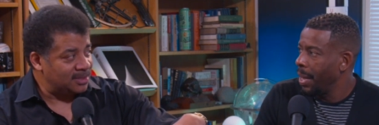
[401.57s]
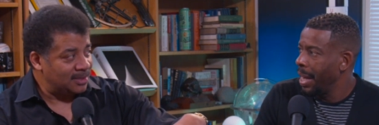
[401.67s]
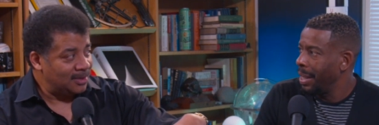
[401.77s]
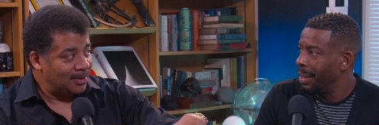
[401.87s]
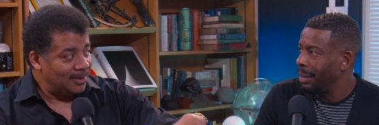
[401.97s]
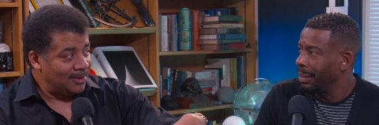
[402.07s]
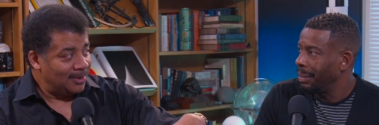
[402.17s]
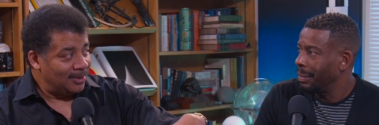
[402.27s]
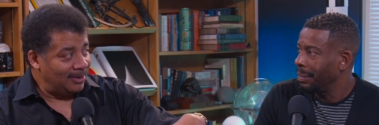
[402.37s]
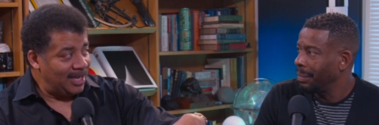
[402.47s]
Speaker 1: Right.
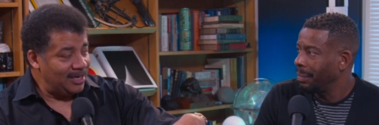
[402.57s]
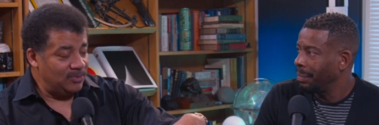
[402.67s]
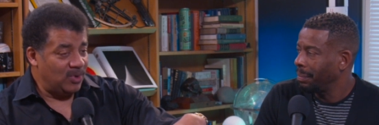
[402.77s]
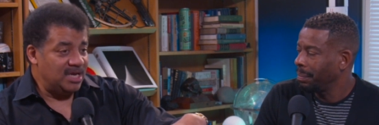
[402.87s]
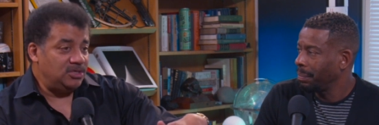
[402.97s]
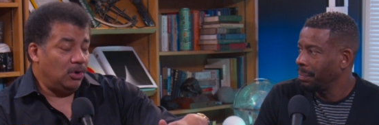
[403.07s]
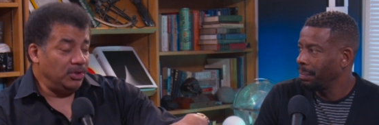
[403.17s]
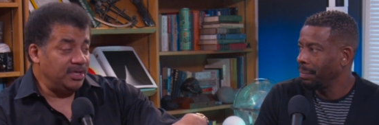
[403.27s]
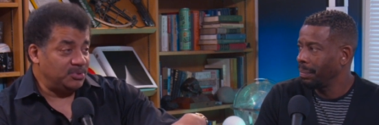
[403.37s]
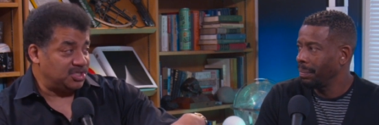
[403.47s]
All right, and, and you're
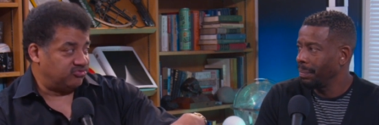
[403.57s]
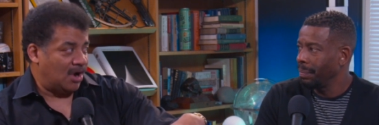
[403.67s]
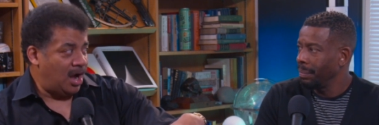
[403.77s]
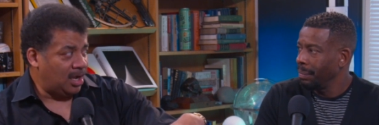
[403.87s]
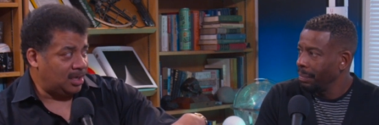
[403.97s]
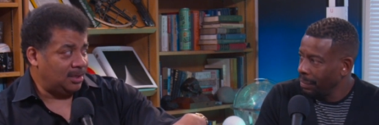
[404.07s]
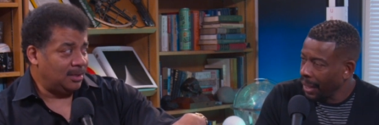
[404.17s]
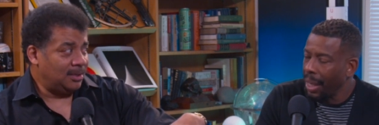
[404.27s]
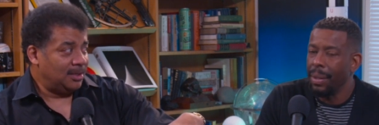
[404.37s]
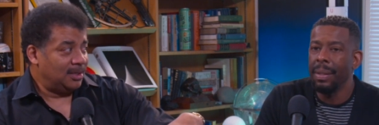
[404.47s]
holding it with just rock.
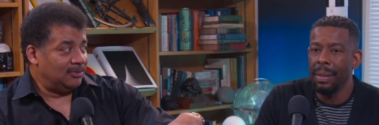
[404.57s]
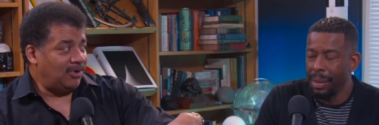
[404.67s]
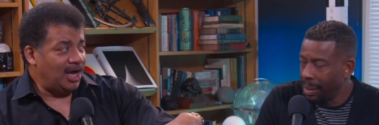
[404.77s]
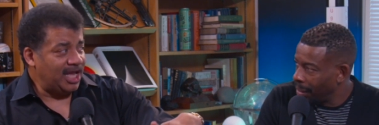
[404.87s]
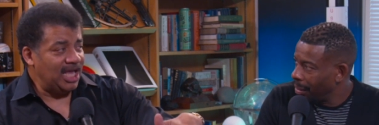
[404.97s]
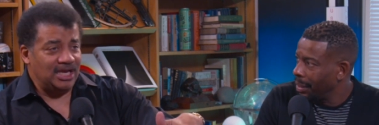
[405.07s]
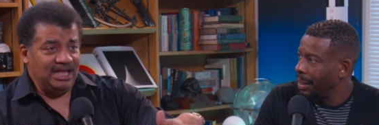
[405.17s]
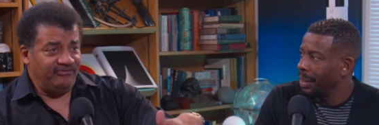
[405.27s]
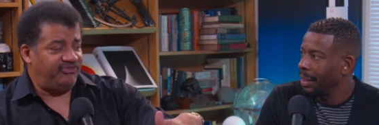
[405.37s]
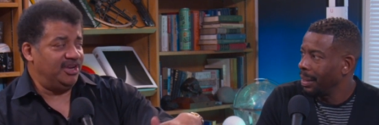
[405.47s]
Rock ain't
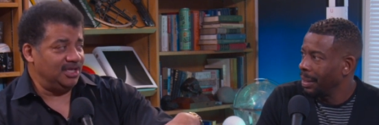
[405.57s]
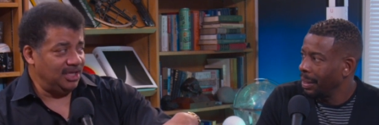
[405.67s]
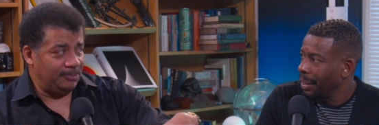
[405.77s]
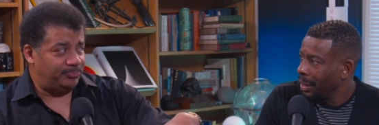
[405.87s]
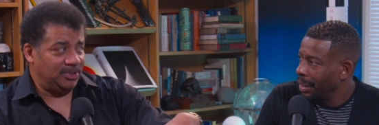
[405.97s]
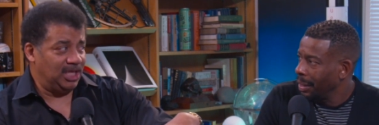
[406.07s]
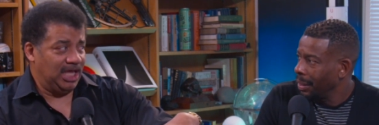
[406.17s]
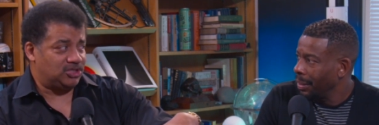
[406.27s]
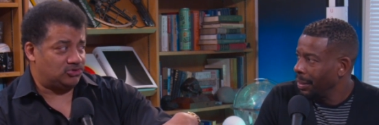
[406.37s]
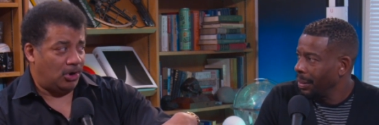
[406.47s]
infinitely uh,
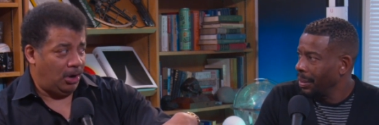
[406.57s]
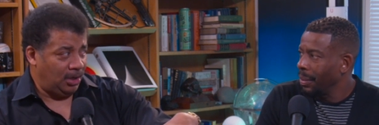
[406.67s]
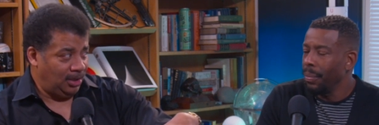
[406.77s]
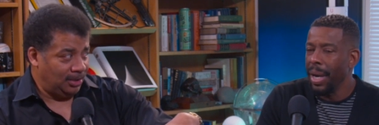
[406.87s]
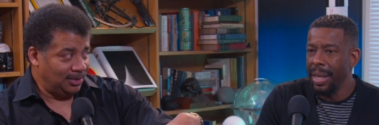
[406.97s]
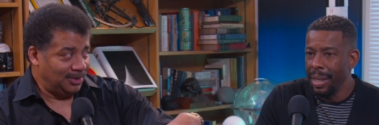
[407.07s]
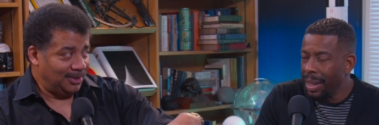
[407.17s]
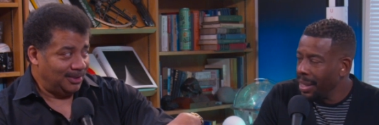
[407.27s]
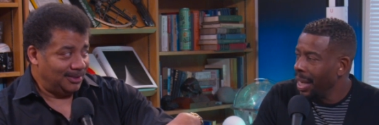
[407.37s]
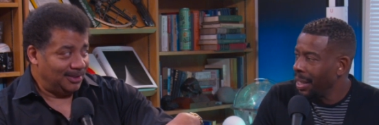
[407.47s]
strong.
Speaker 2: Right.
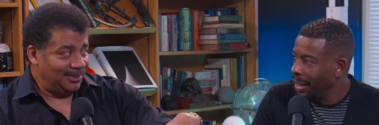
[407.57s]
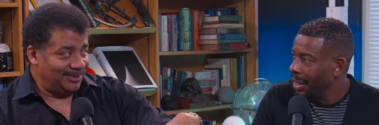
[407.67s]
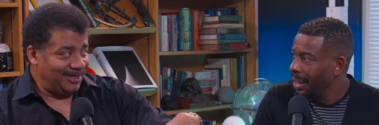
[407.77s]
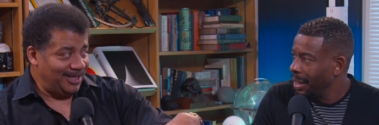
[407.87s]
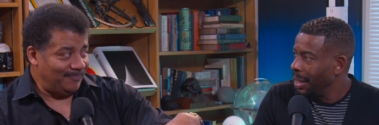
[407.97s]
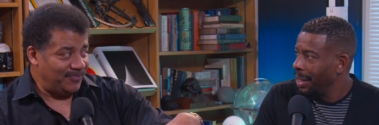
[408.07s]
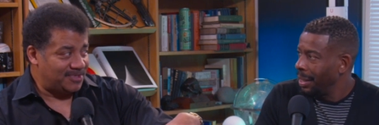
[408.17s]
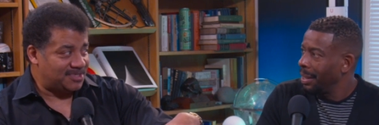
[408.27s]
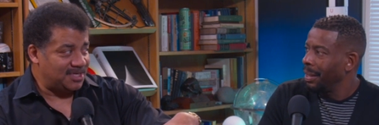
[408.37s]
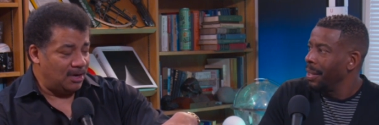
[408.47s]
Exactly.
Speaker 1: All right.
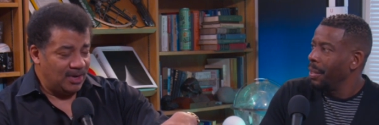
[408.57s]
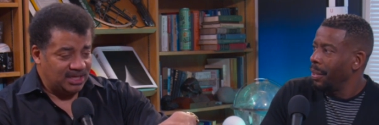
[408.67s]
So